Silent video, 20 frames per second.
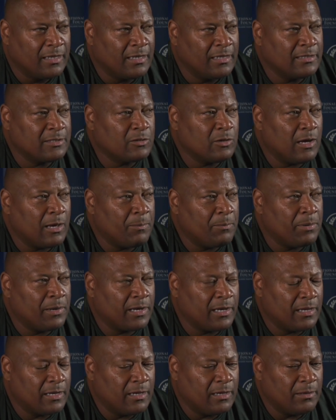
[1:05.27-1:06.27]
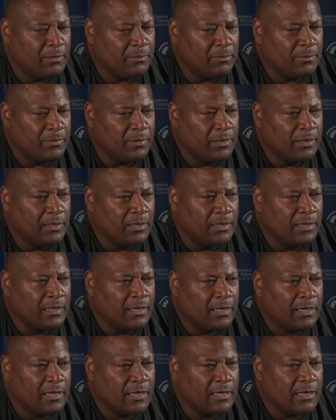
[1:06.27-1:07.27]
And so I pick it up,
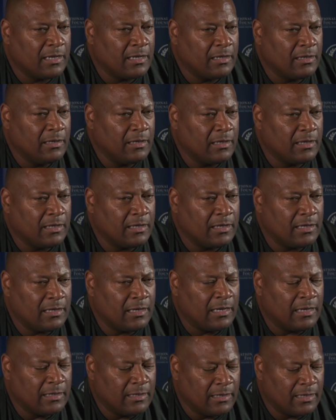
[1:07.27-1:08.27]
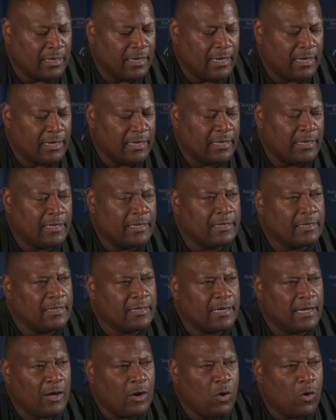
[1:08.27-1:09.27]
and I look at it, and
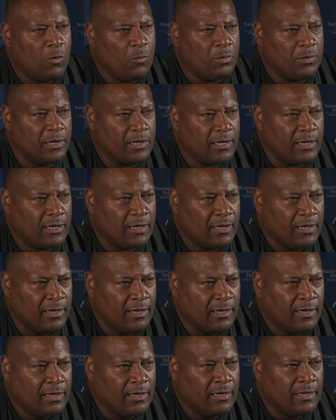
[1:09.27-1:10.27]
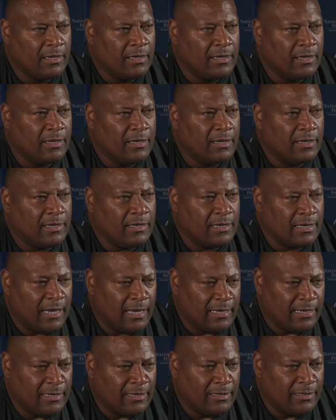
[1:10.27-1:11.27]
then I open it. It
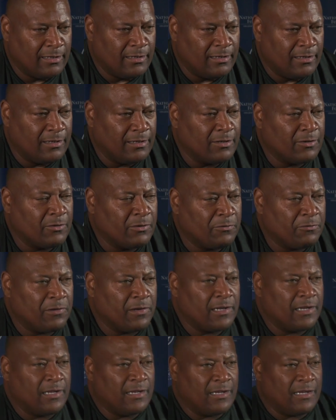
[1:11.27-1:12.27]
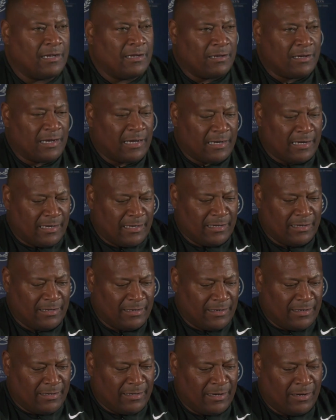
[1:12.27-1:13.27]
got the little graffiti, I got
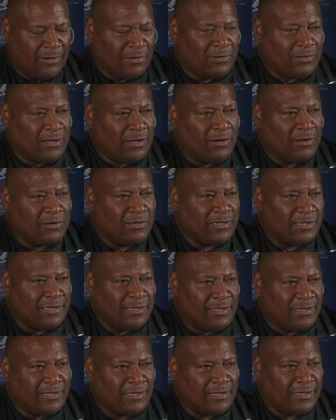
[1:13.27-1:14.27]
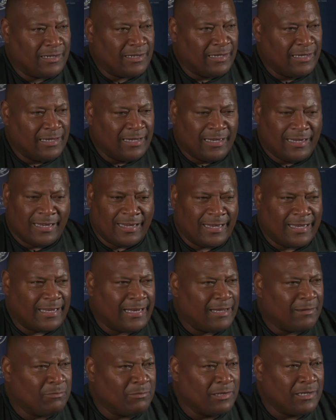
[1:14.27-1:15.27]
that all in there,
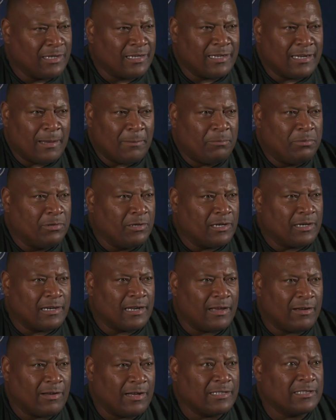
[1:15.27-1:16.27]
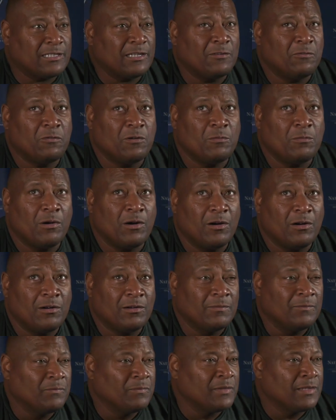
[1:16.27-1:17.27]
and I'm looking, I pull it out, I see a football,
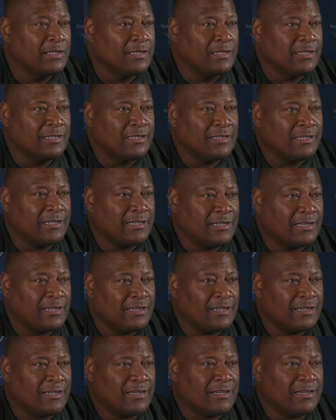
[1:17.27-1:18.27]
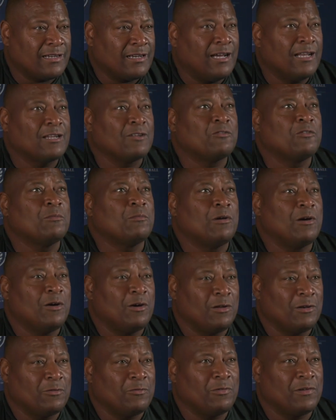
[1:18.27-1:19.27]
College Football
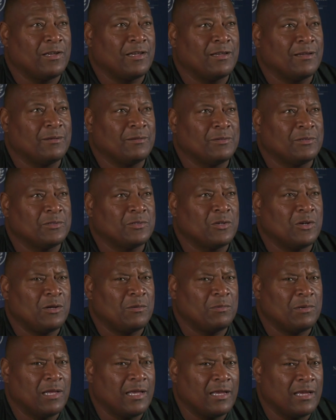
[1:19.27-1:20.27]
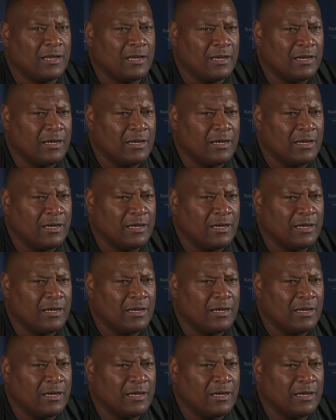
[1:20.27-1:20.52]
Hall of Fame. So I'm like,